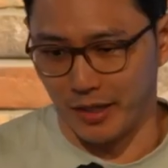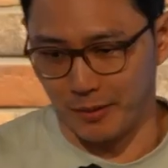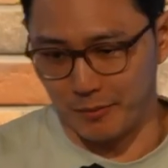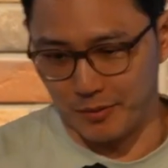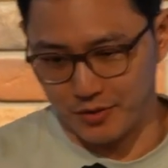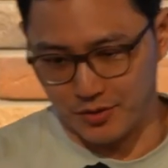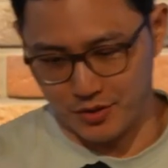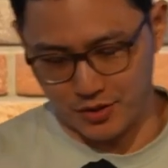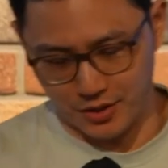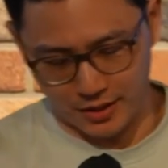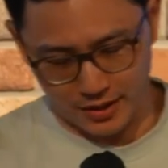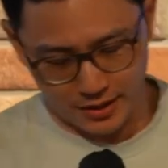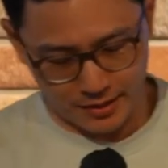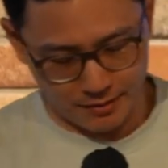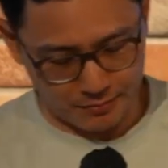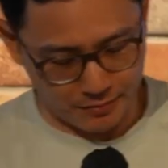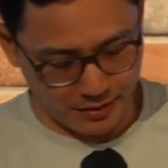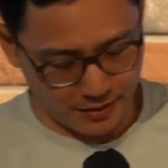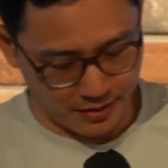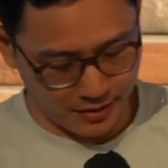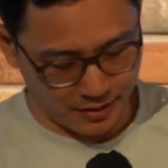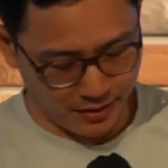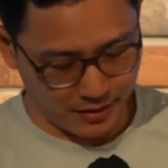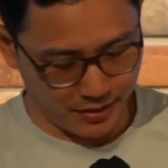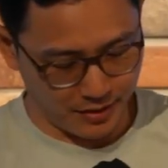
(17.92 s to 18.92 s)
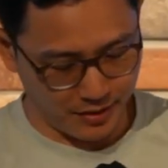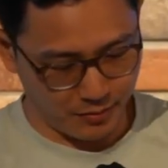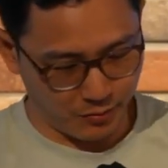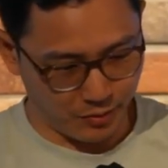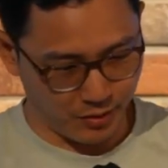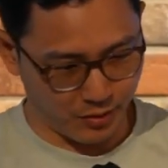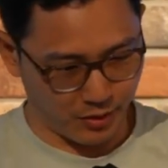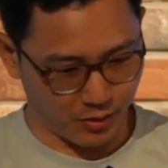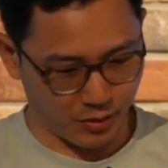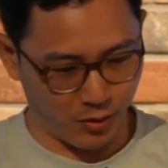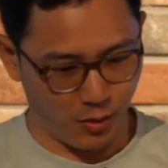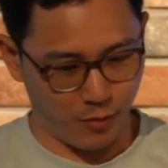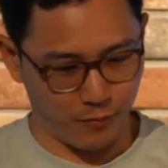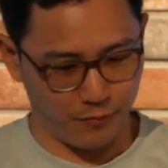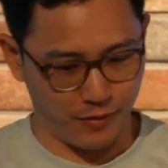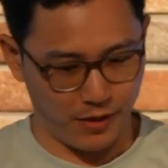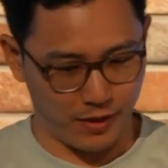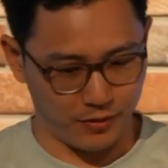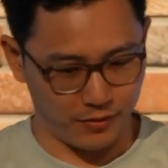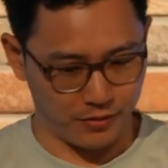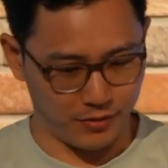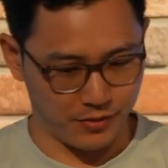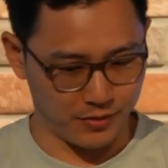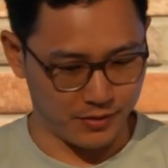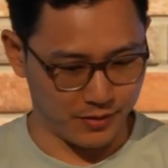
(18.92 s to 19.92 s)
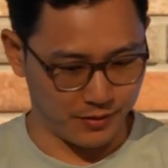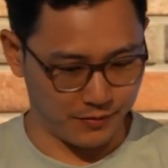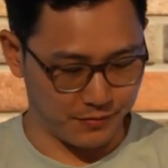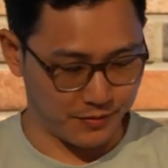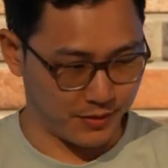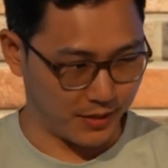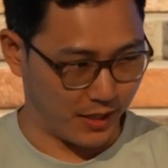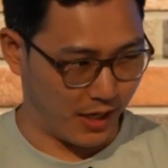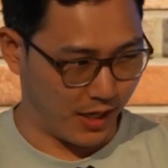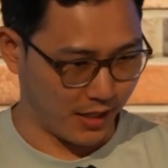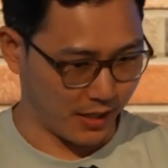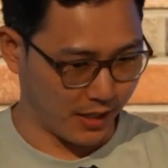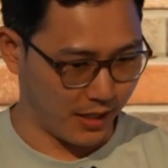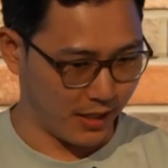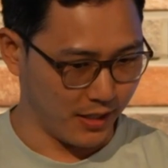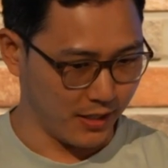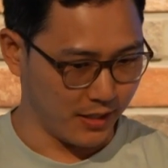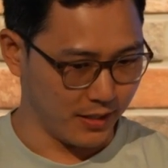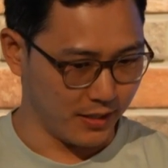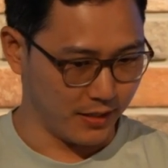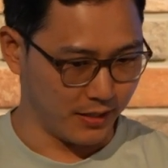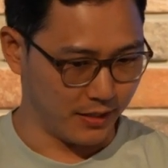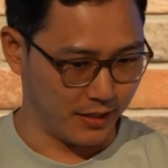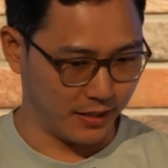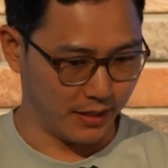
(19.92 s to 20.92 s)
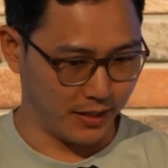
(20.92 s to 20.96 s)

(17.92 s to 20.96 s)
my name is Jin. I'm one of the co-founders of Saga,